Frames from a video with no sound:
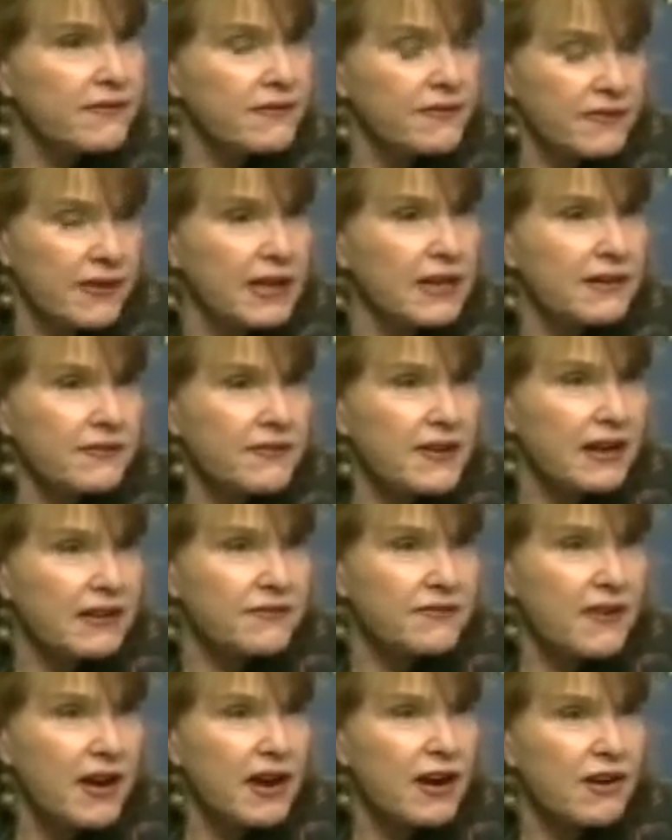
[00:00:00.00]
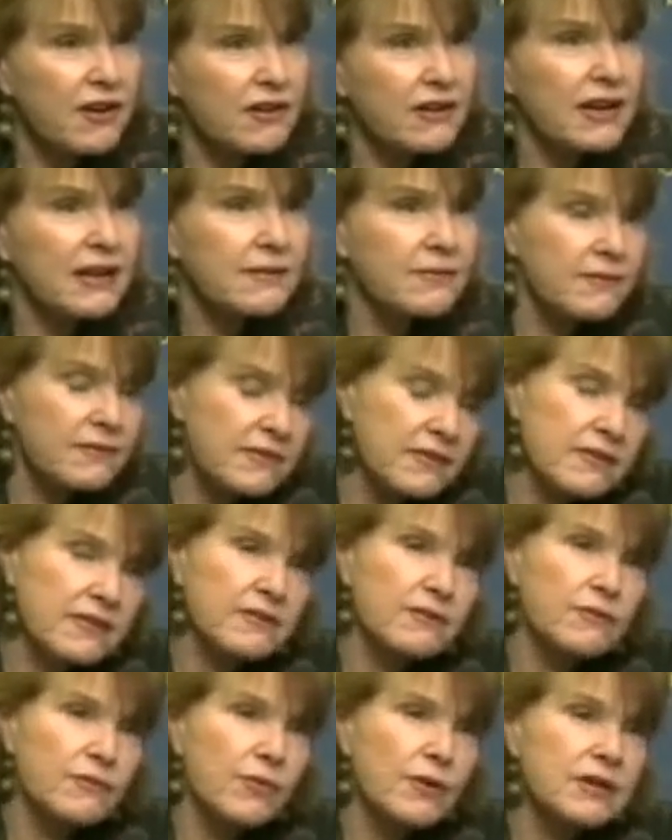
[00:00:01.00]
in effect, fired, and
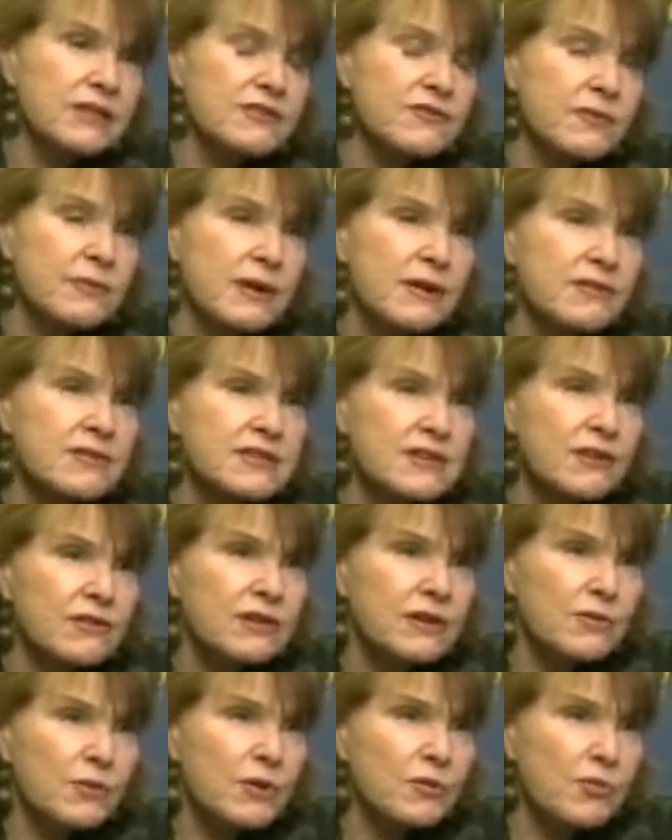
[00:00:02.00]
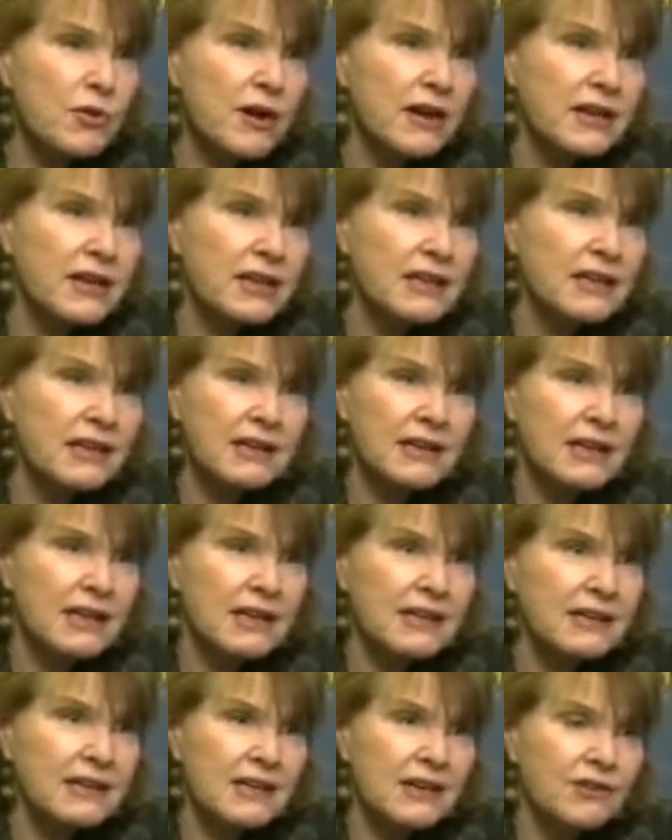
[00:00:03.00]
ones from Arizona were brought in,
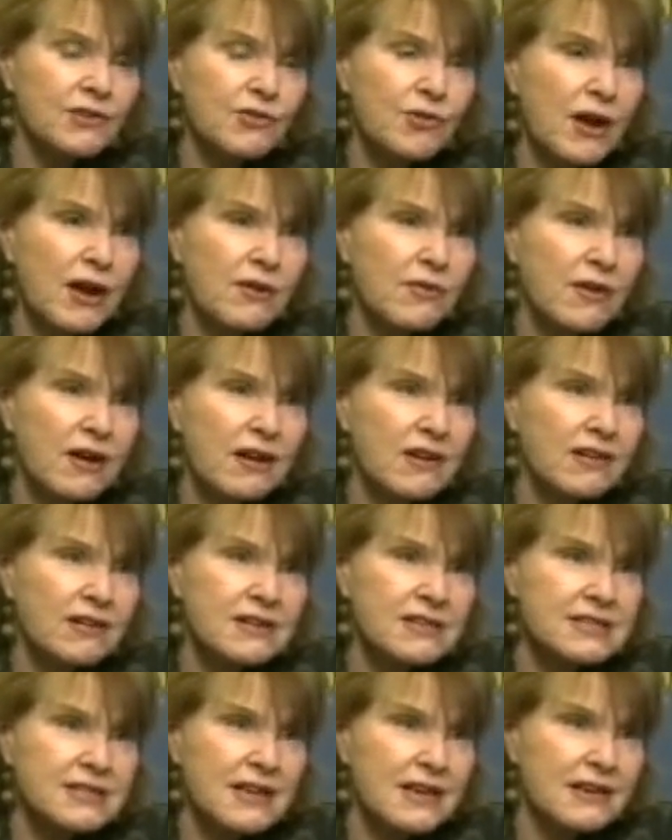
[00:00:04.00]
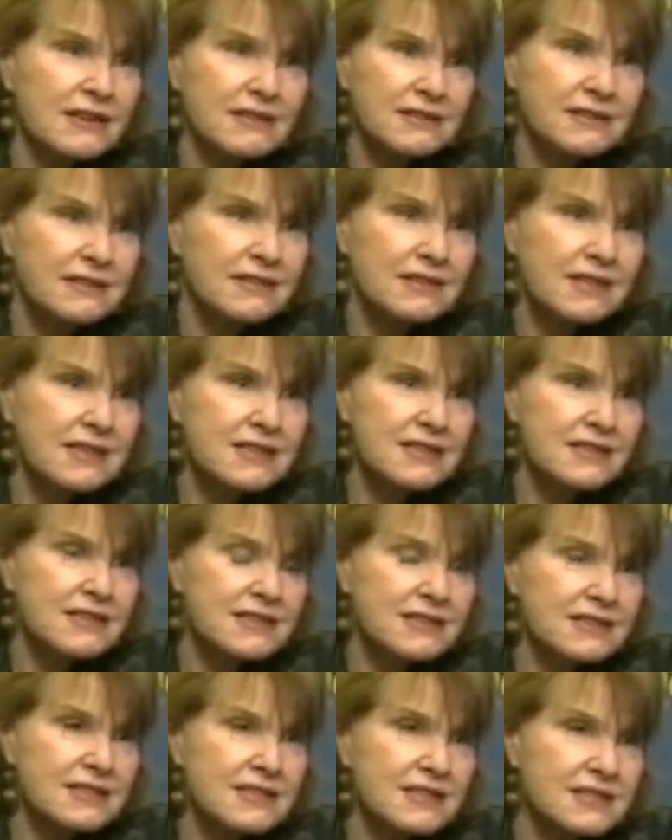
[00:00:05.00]
and their track record is not
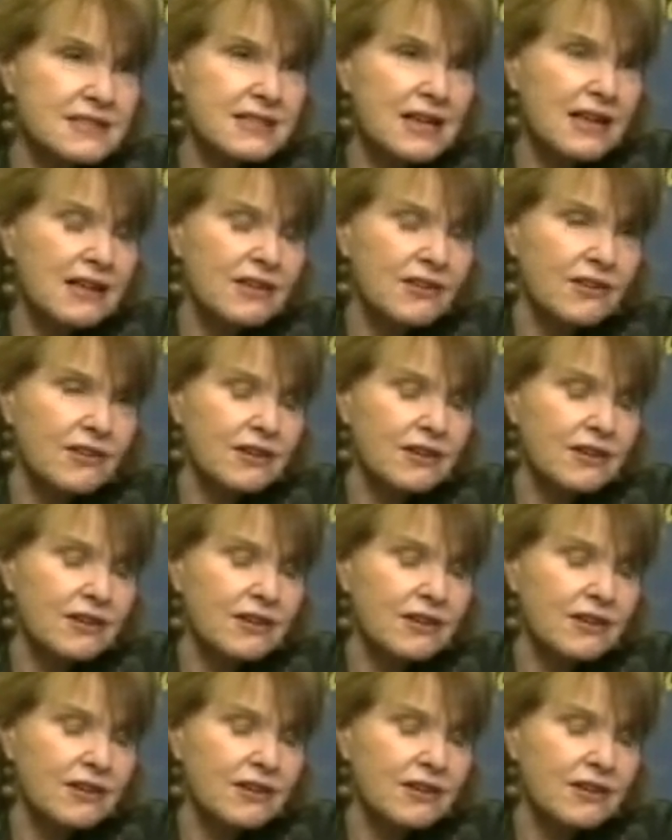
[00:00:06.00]
stellar.